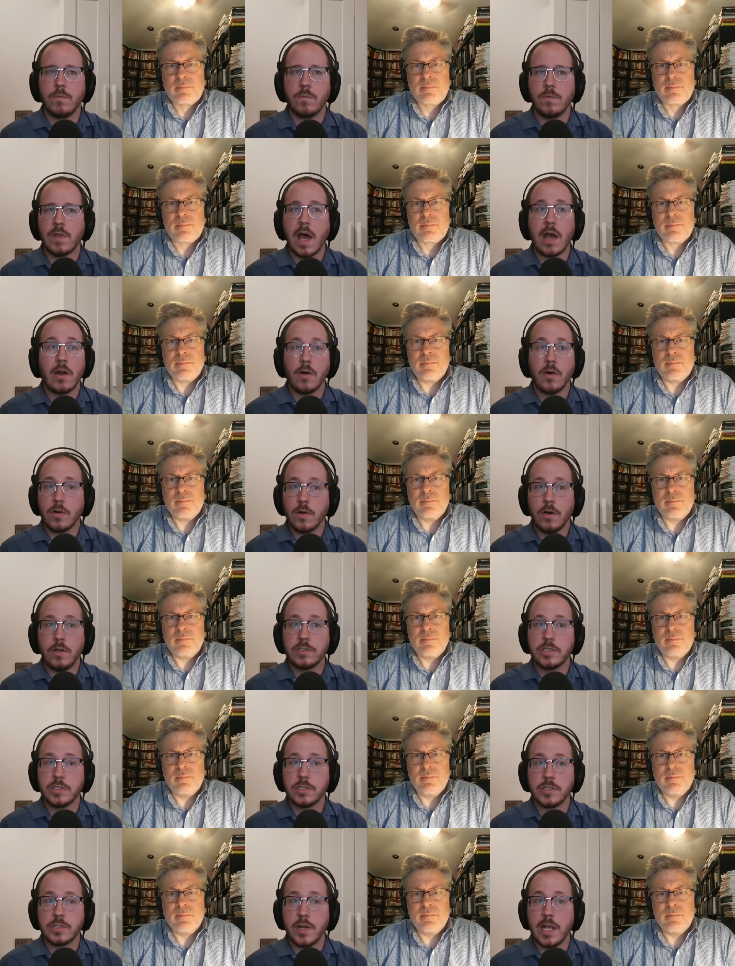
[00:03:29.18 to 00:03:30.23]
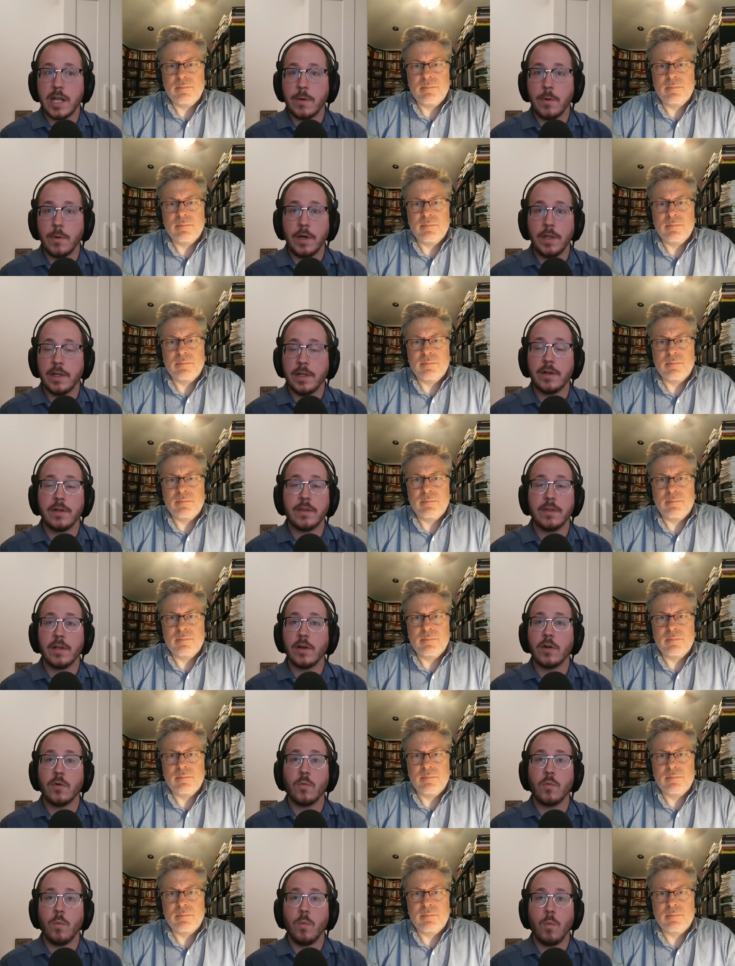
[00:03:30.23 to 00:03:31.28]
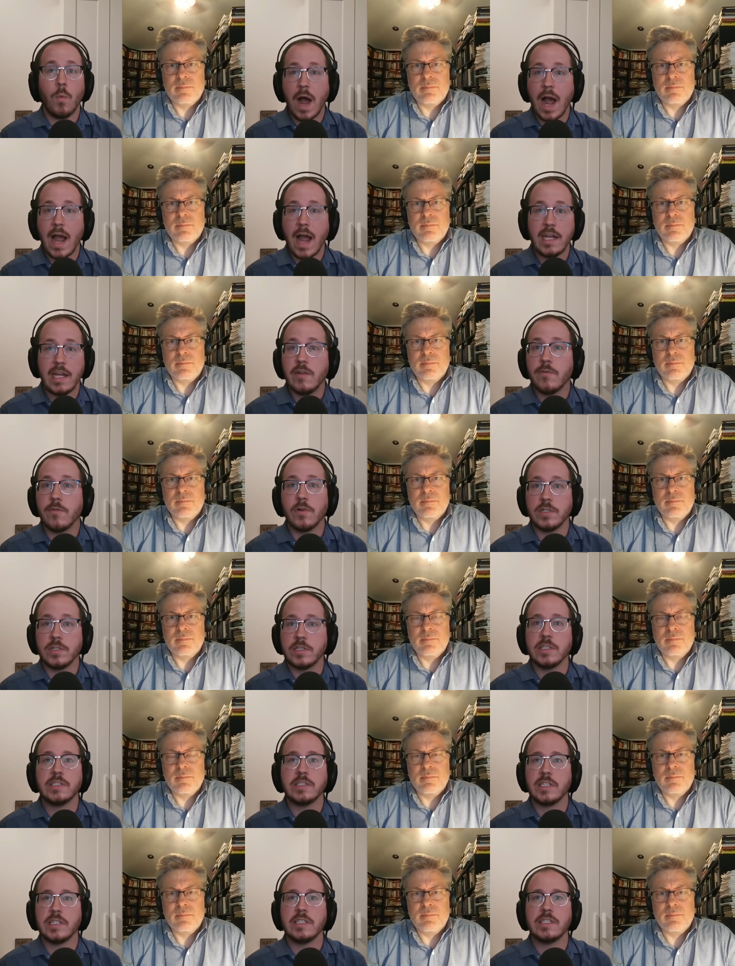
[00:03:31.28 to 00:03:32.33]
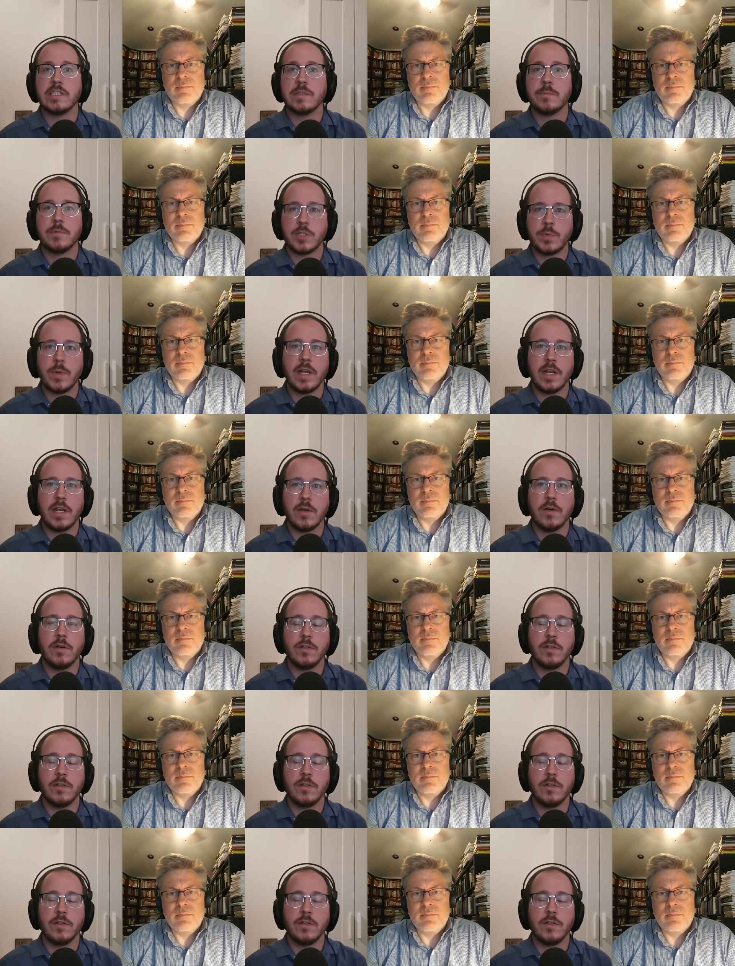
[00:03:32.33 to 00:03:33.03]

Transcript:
Speaker 1: not all cultures are equal, and there there are wide divergences between